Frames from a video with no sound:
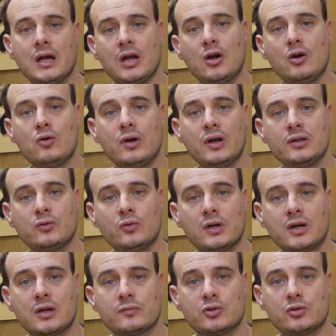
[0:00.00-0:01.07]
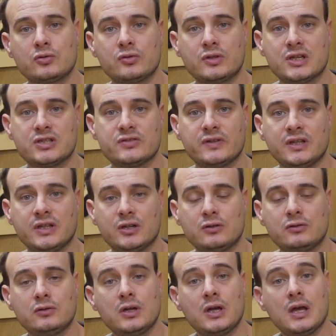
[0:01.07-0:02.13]
Hello and welcome to today's
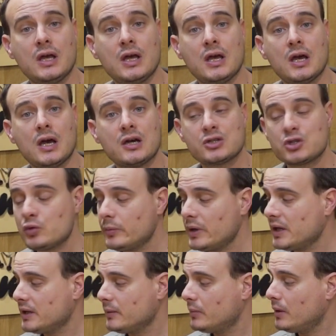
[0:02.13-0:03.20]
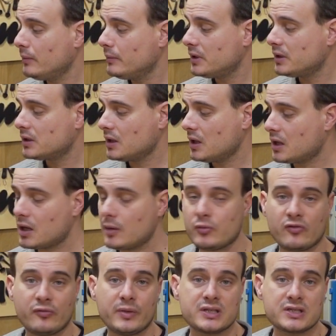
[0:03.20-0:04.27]
video. As you may remember, a
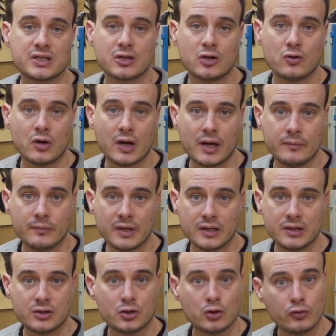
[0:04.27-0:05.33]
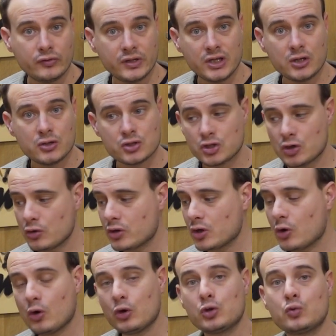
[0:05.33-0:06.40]
couple of months ago I made two videos on the
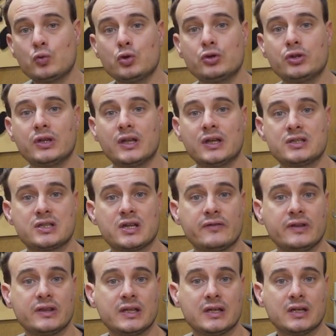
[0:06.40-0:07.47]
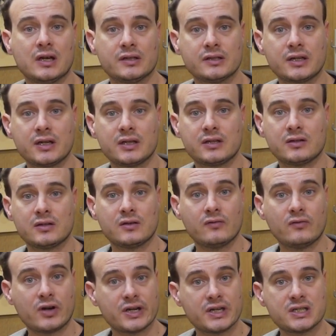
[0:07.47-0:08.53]
OldWood1700
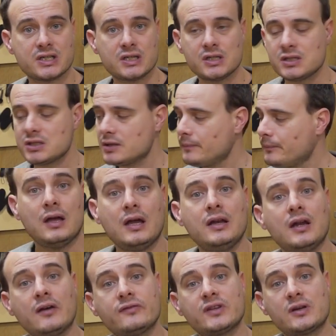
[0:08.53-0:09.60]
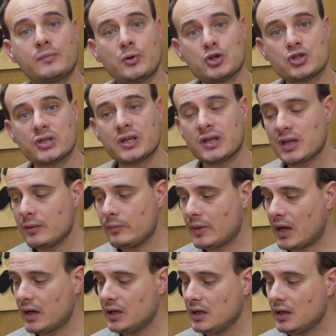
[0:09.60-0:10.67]
varnishes, and after posting them
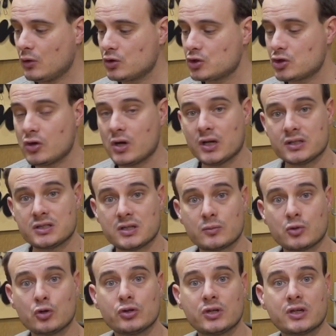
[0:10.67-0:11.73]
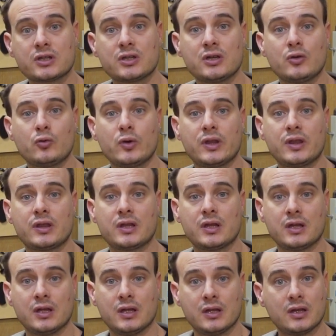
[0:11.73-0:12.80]
I also had some contact with
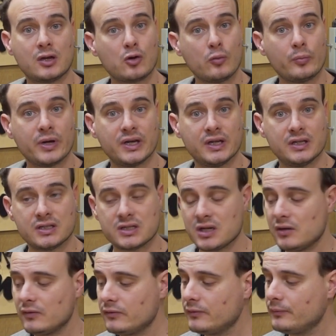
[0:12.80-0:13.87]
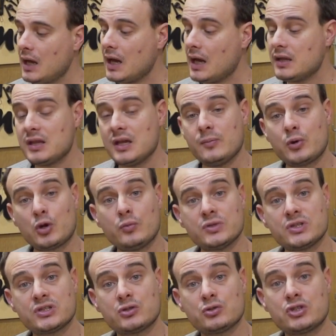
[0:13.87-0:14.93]
the company itself, and they
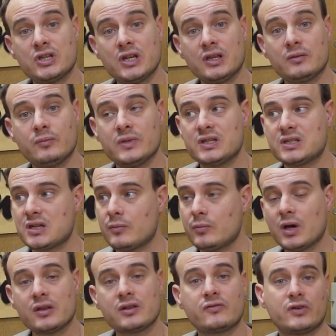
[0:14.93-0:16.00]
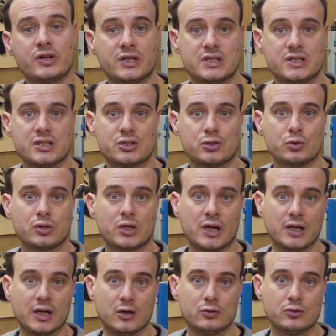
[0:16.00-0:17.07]
promised to send me some other varnishes to
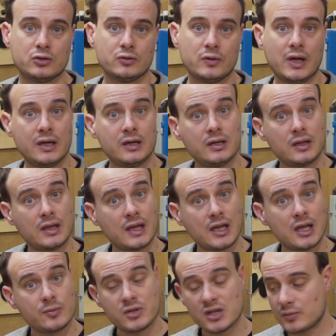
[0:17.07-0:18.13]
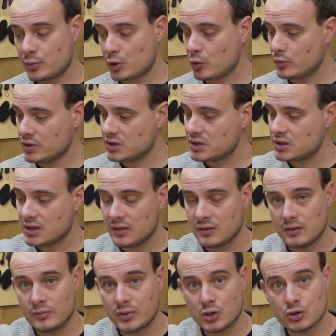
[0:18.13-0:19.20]
try out, and they kept their promise
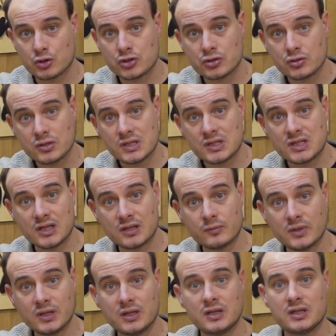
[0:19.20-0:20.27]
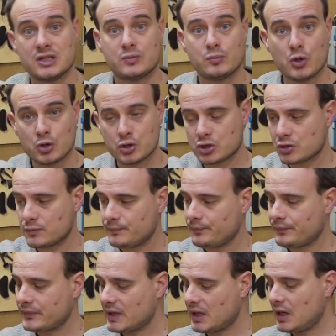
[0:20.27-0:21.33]
because they sent me this box.
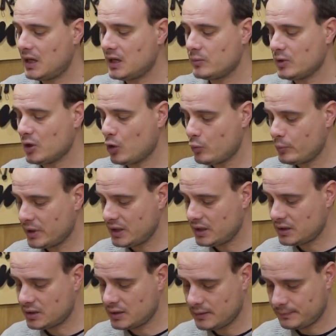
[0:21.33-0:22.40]
Let me open it.